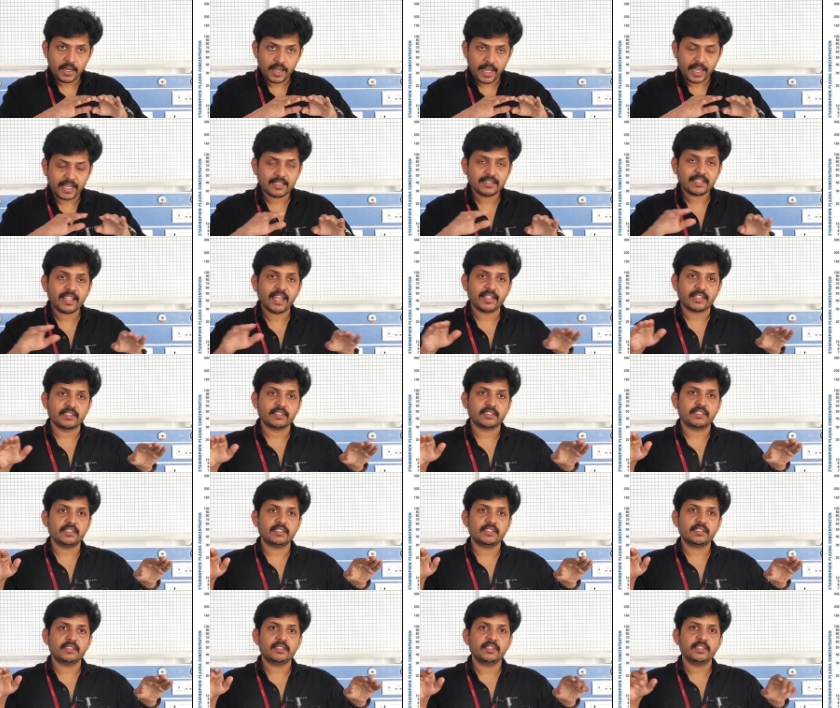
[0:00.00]

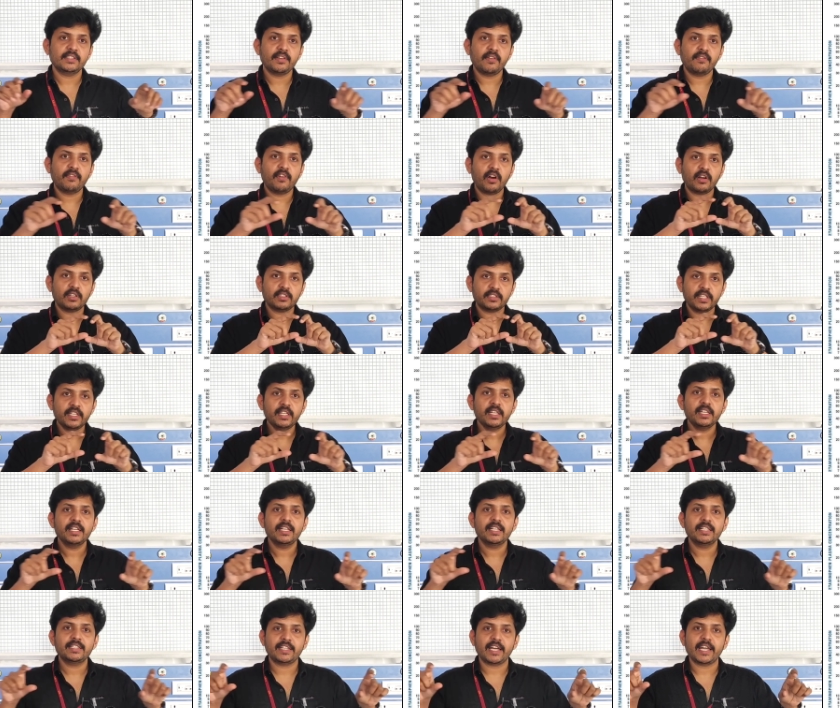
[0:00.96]
x-axis, you have got the
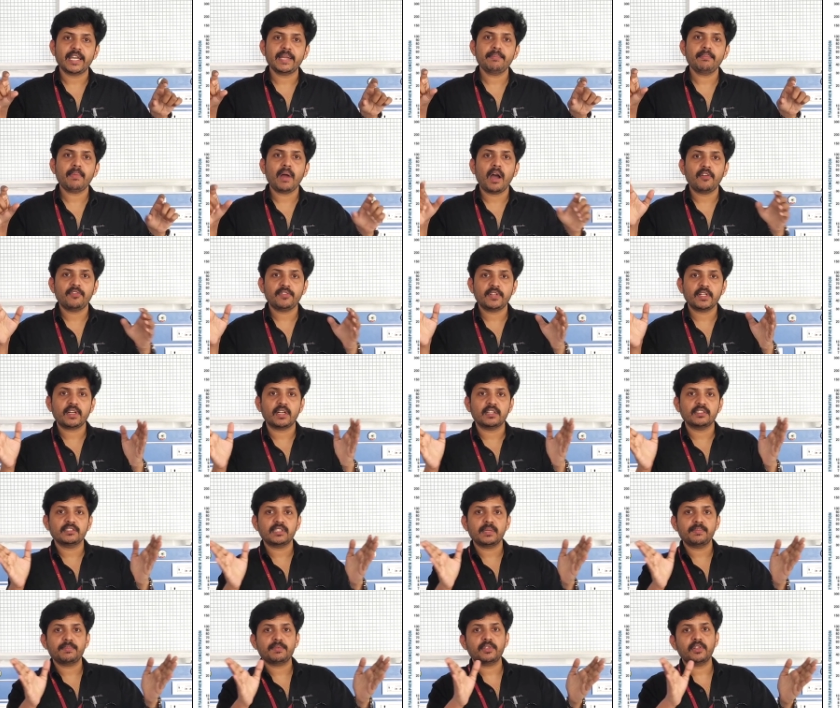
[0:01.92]
time after
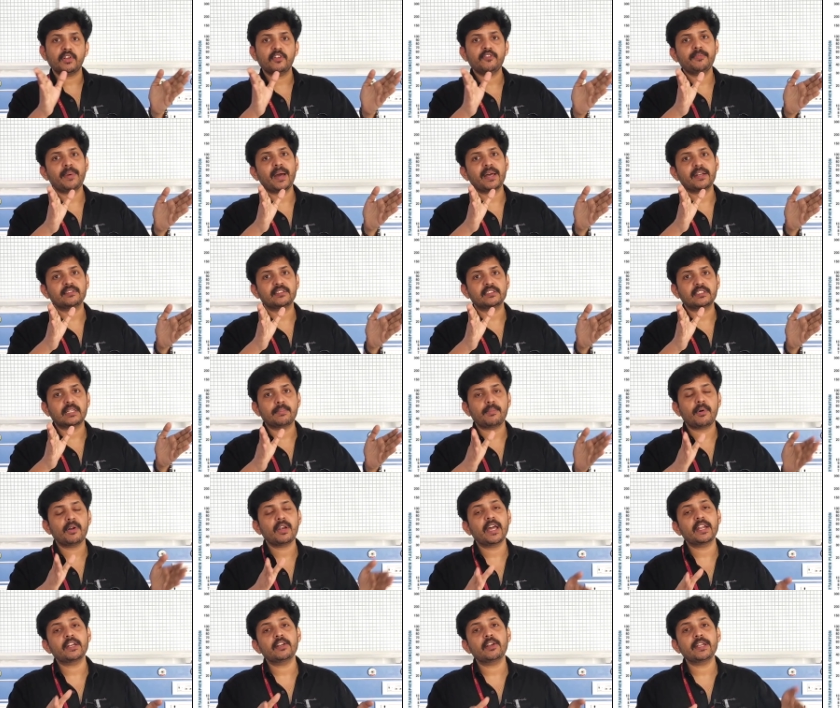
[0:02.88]
consumption of
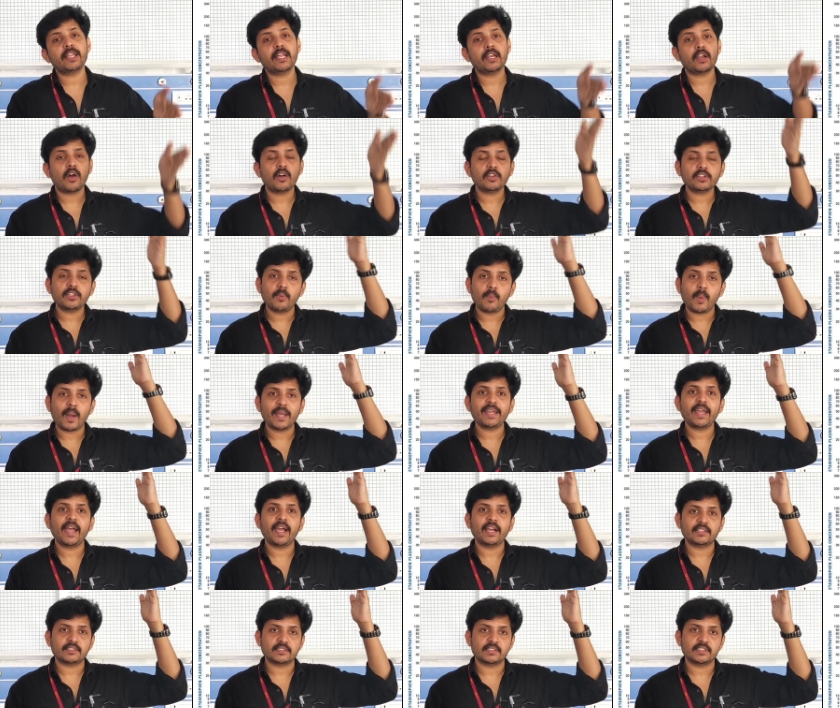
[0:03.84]
paracetamol, and on, along the
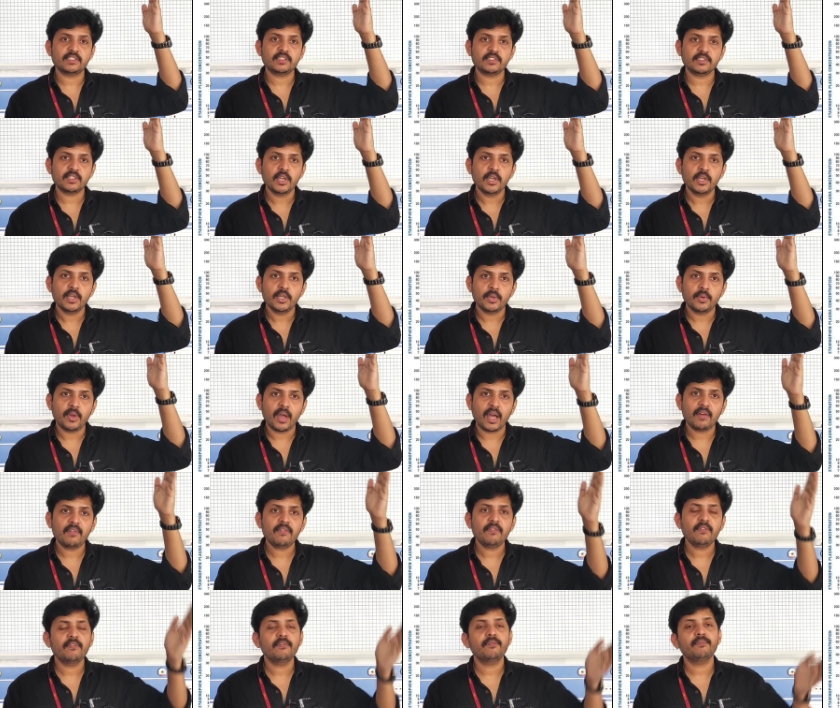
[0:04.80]
y-axis, you
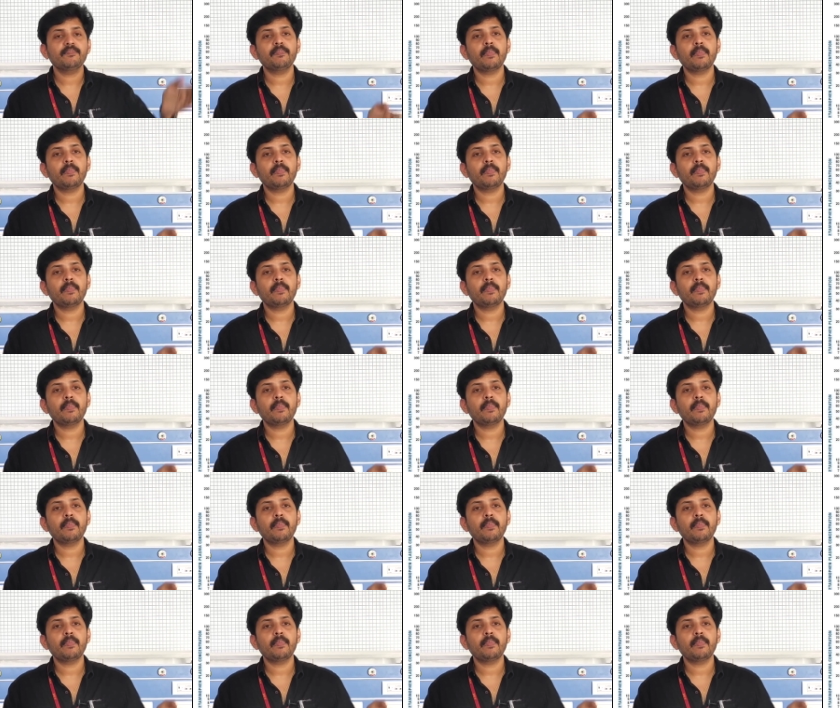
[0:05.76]
have